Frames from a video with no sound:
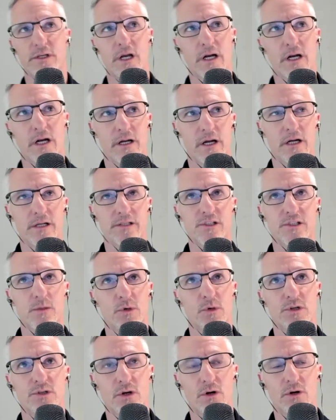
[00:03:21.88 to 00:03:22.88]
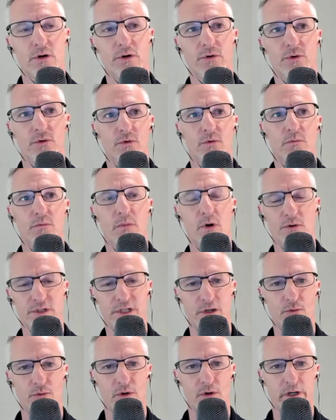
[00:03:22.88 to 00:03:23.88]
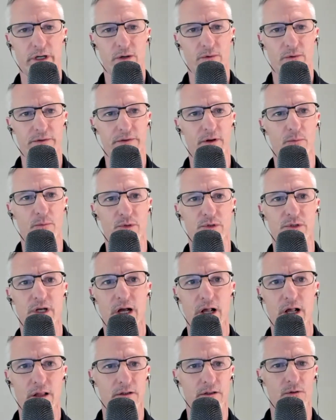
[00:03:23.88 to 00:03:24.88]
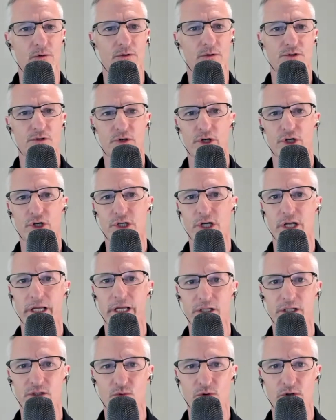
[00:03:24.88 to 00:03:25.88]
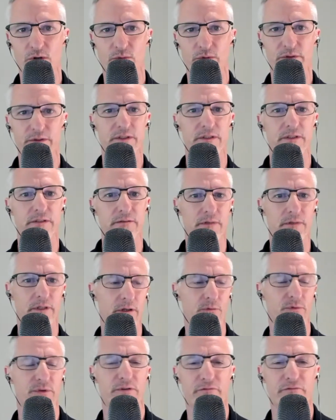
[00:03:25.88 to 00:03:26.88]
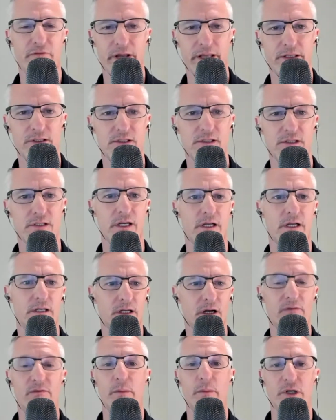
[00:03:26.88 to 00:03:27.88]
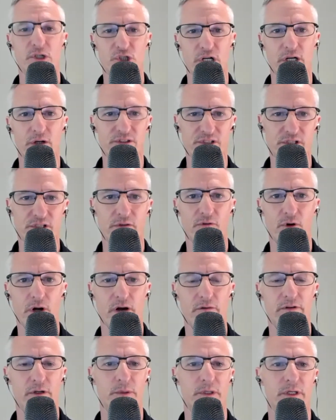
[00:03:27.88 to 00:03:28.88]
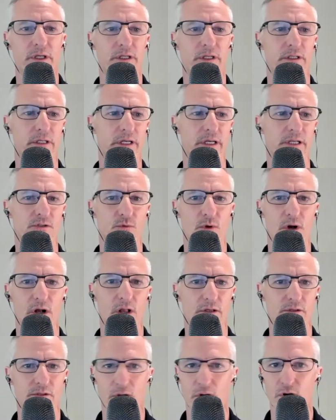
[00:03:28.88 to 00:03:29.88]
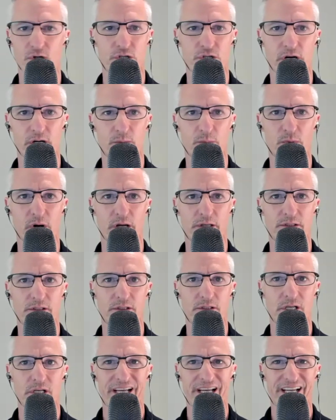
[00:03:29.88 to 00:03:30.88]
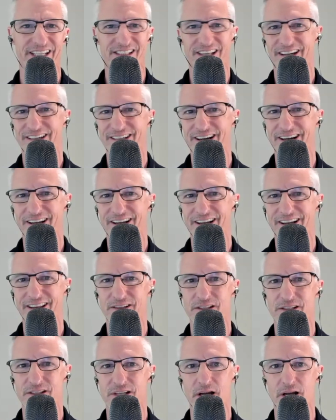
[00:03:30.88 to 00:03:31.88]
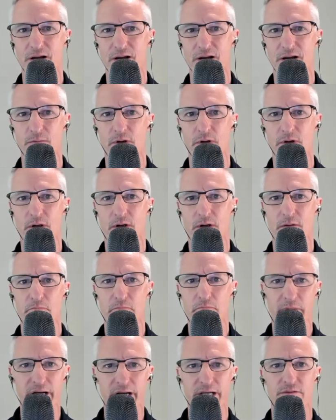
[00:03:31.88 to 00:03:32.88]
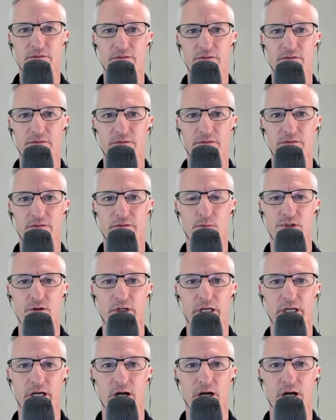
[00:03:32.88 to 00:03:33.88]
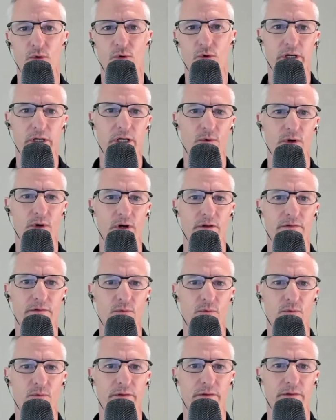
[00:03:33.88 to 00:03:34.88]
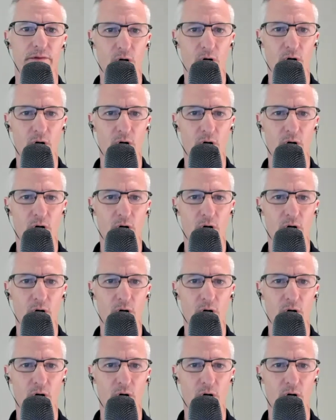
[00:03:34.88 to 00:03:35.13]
What kind of customers are you mostly working with? Now, Booz Allen, of course, traditionally has worked with defense and government, civil government, as well as large enterprises. Is that kind of the same mix of customers you're looking at working with